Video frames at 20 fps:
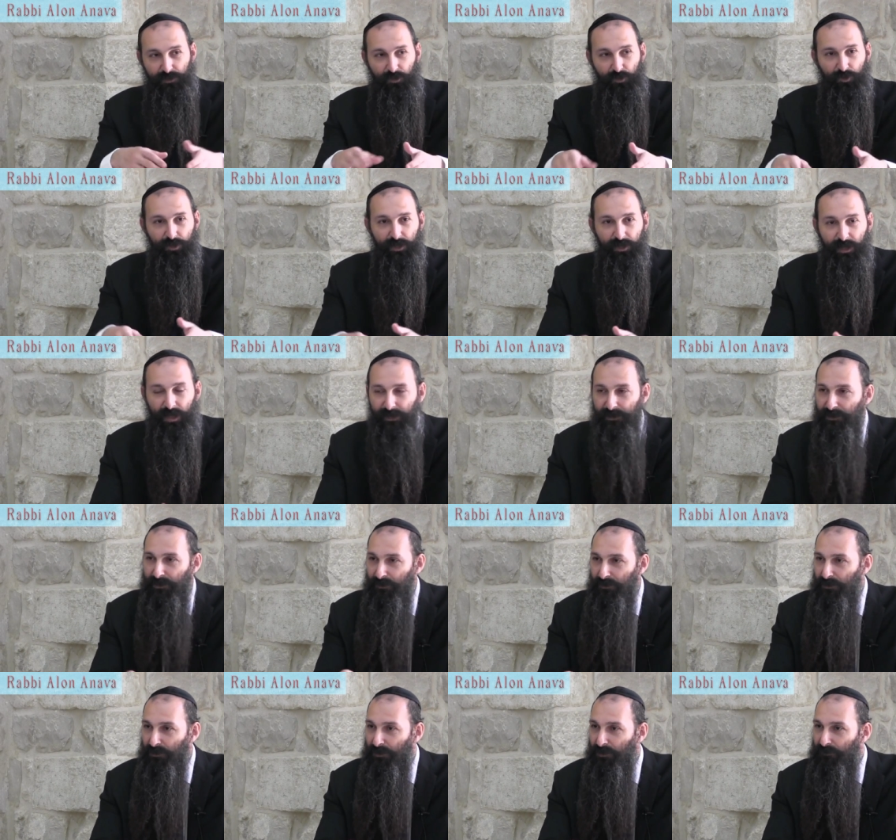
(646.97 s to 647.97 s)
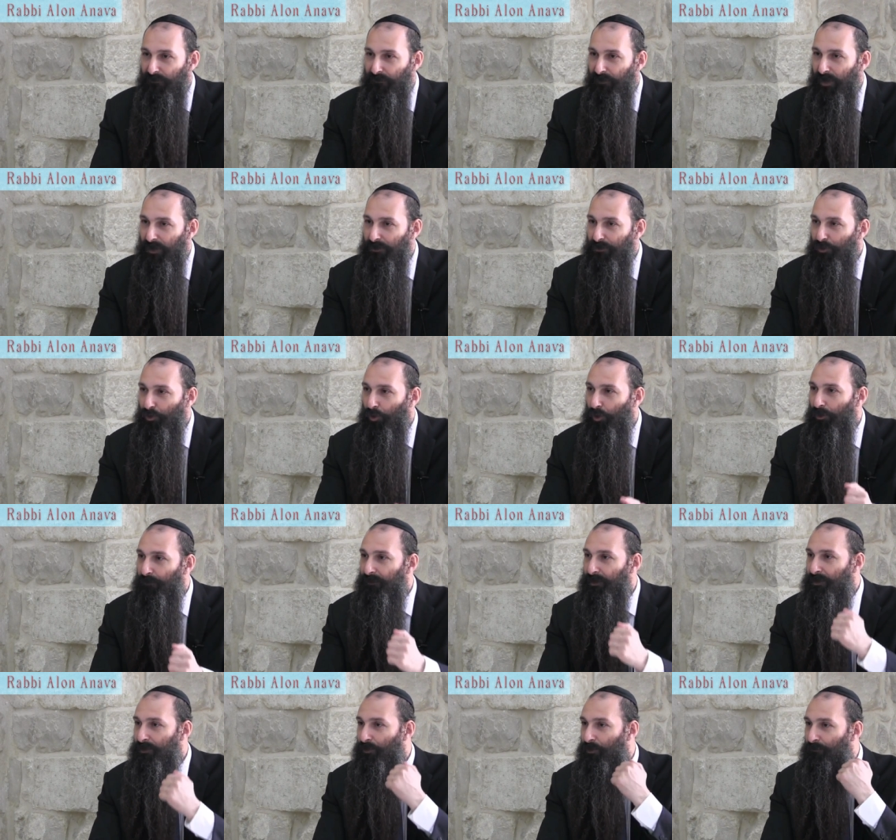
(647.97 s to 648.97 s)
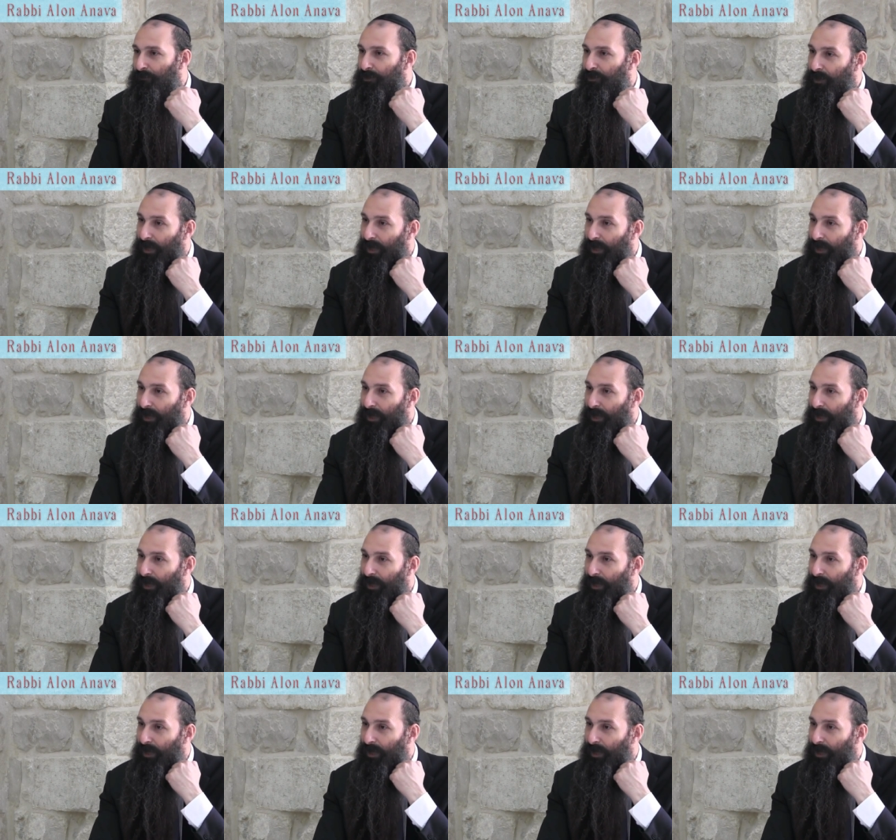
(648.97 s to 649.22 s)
organizing the event called me and told me